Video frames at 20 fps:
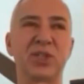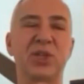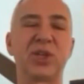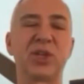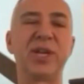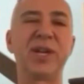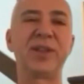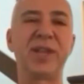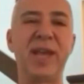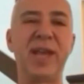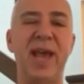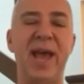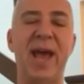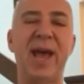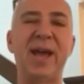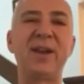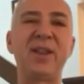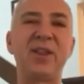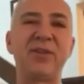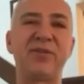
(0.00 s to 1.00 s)
So you get the
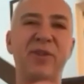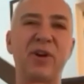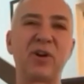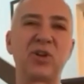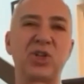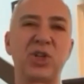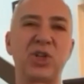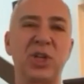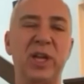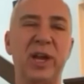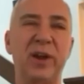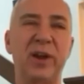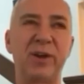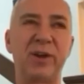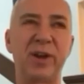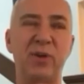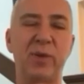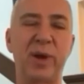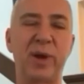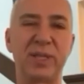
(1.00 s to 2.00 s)
head of the functional
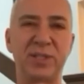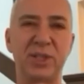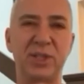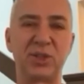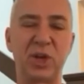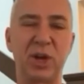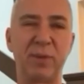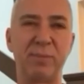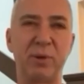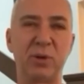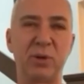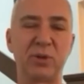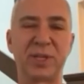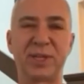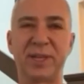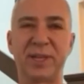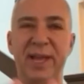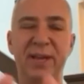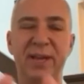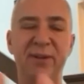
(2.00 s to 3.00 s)
area writes the job
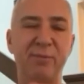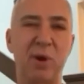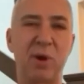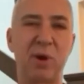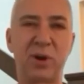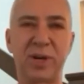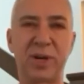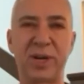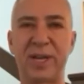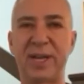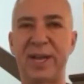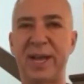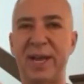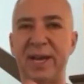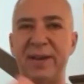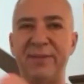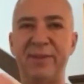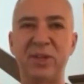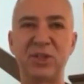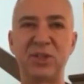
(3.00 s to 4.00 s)
posting, the head of marketing,
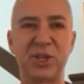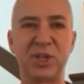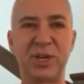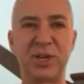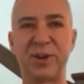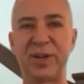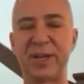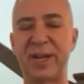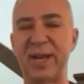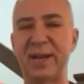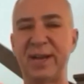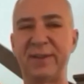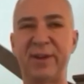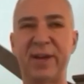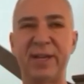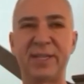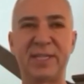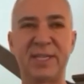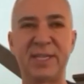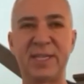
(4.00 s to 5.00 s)
head of engineering, head of
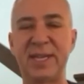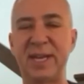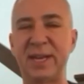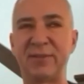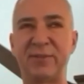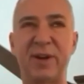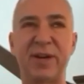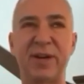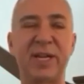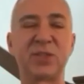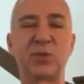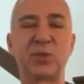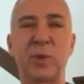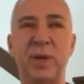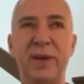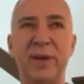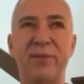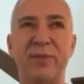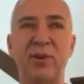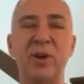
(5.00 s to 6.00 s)
IT, head of finance,
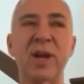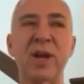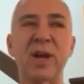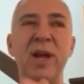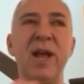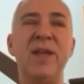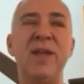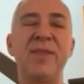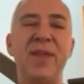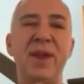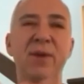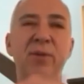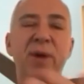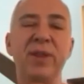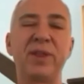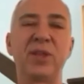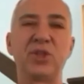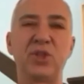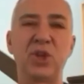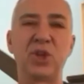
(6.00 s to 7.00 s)
whatever. They
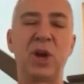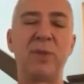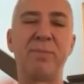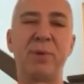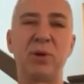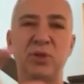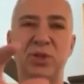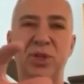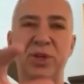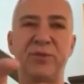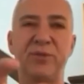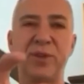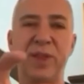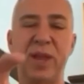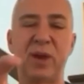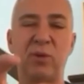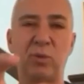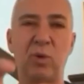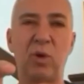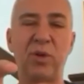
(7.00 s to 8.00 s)
write the job posting for
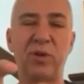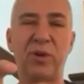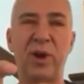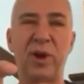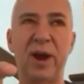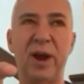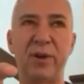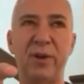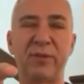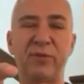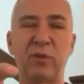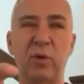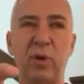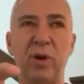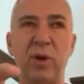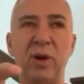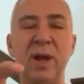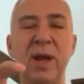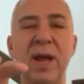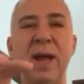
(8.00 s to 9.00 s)
that role they're hiring
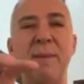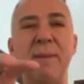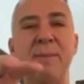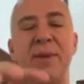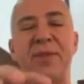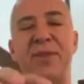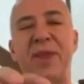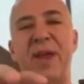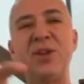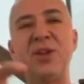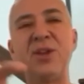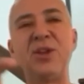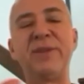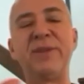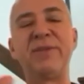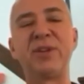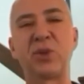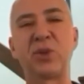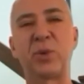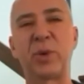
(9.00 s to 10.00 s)
for. But then you
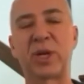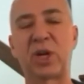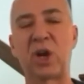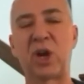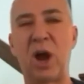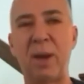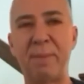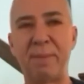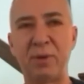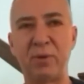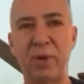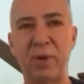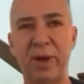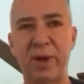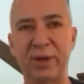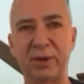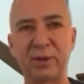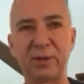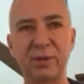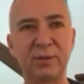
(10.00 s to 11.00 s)
give it to a
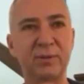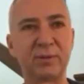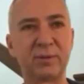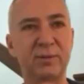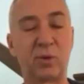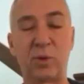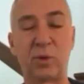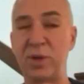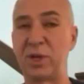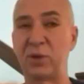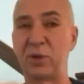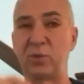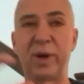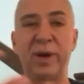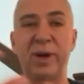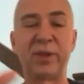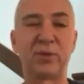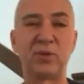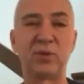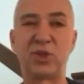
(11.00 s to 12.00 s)
copywriter, or you can
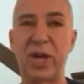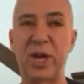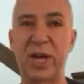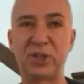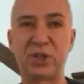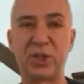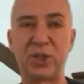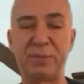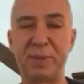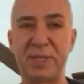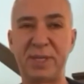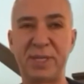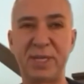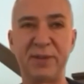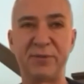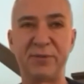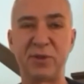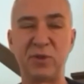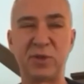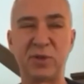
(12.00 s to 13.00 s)
run it through
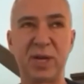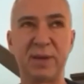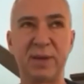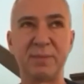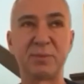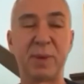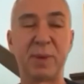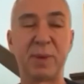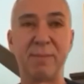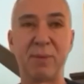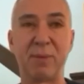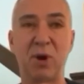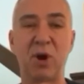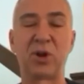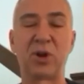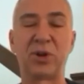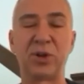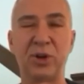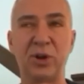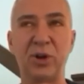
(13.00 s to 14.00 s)
ChatGPT a few times by a
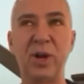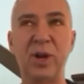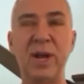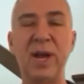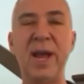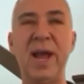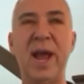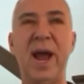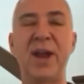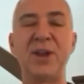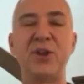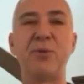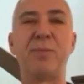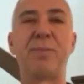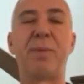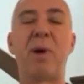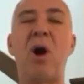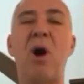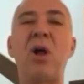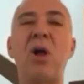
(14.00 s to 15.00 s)
marketer, and you
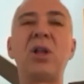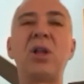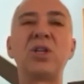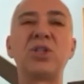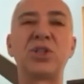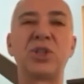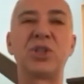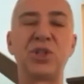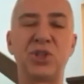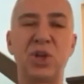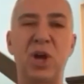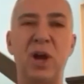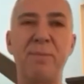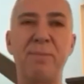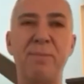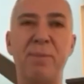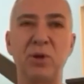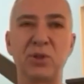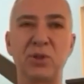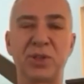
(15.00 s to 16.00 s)
polish the
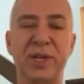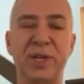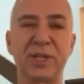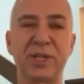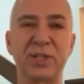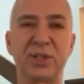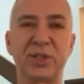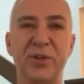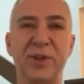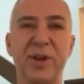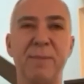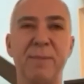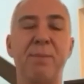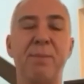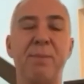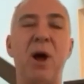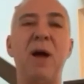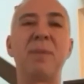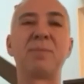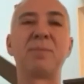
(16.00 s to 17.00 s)
job posting so that it
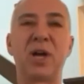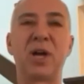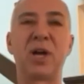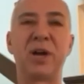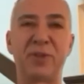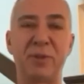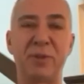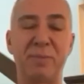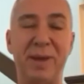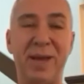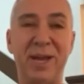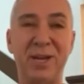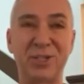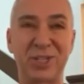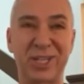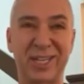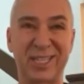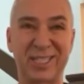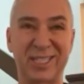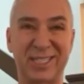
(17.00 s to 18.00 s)
pops off the page
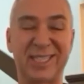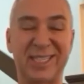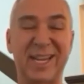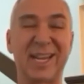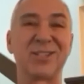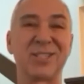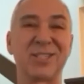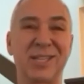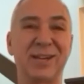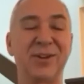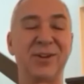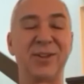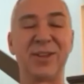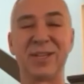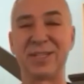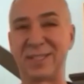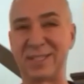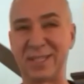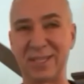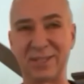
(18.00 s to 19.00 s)
like a sales letter
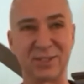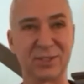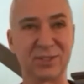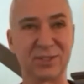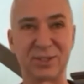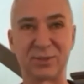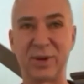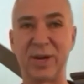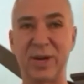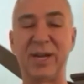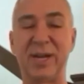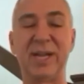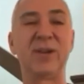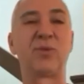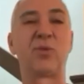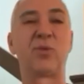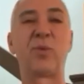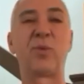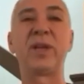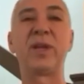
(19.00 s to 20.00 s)
that sizzles, right?
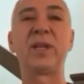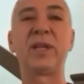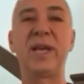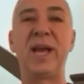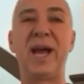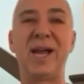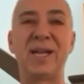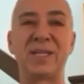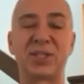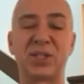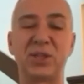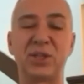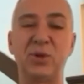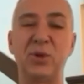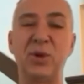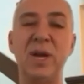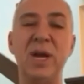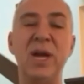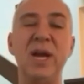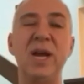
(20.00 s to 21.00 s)
It really has
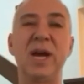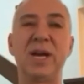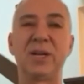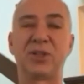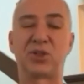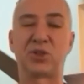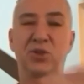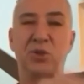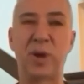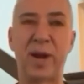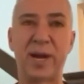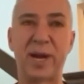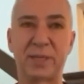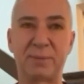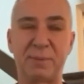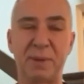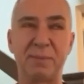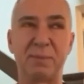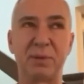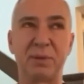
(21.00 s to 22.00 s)
to
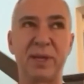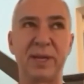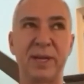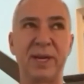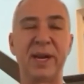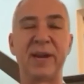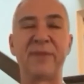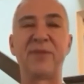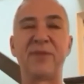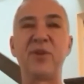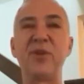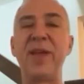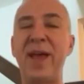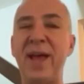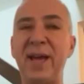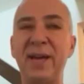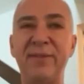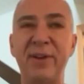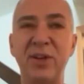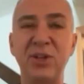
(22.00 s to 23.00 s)
attract people in. And if you're the
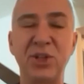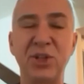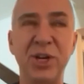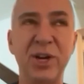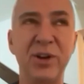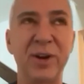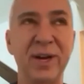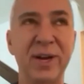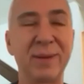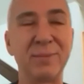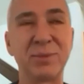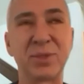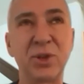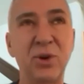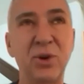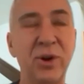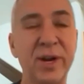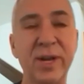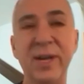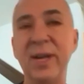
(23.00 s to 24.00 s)
head of engineering, I'm
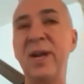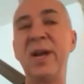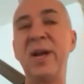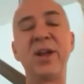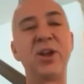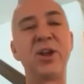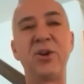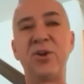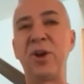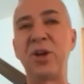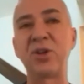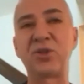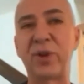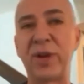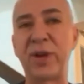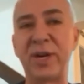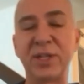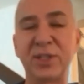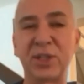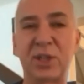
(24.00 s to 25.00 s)
sorry, you're not
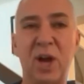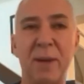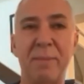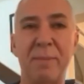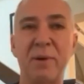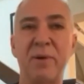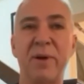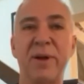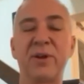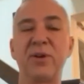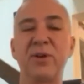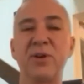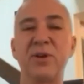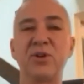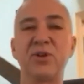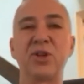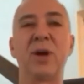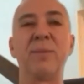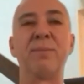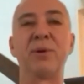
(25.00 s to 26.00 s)
trained as a copywriter, your
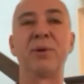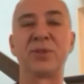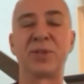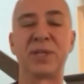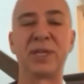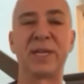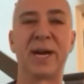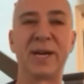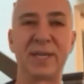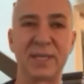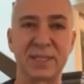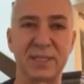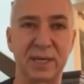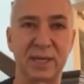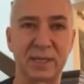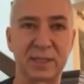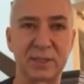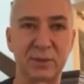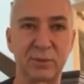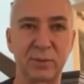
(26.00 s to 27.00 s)
job posting kind of
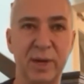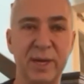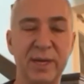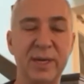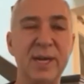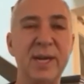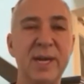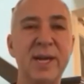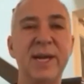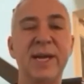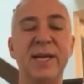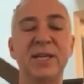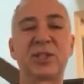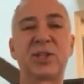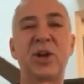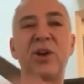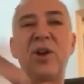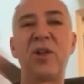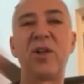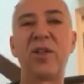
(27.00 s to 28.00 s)
sucks, right? It's
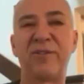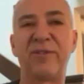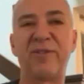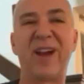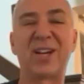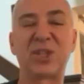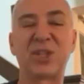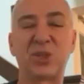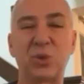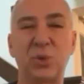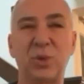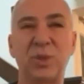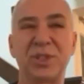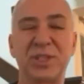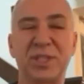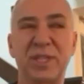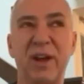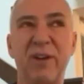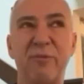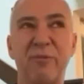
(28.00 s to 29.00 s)
got all the factual
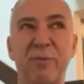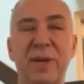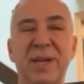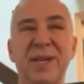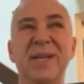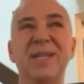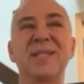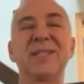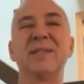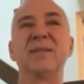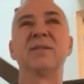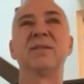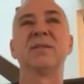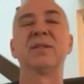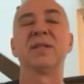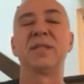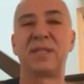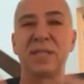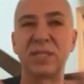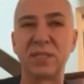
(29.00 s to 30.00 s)
stuff, but it
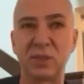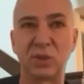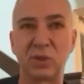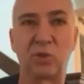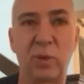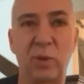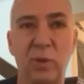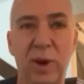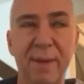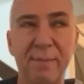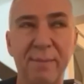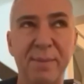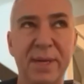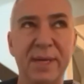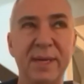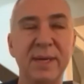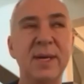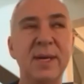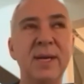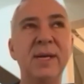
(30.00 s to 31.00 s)
doesn't grab
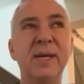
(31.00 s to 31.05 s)
me.